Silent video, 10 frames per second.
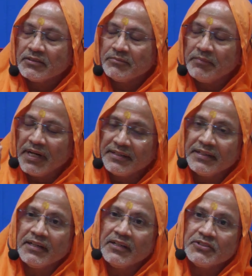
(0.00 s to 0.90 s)

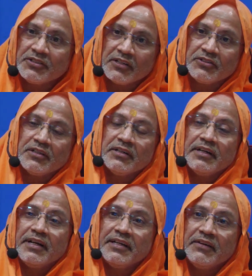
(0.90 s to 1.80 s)
metrical structure,
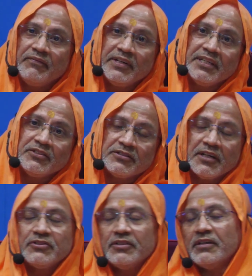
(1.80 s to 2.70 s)
a definite
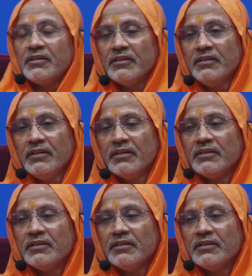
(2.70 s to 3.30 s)
structure,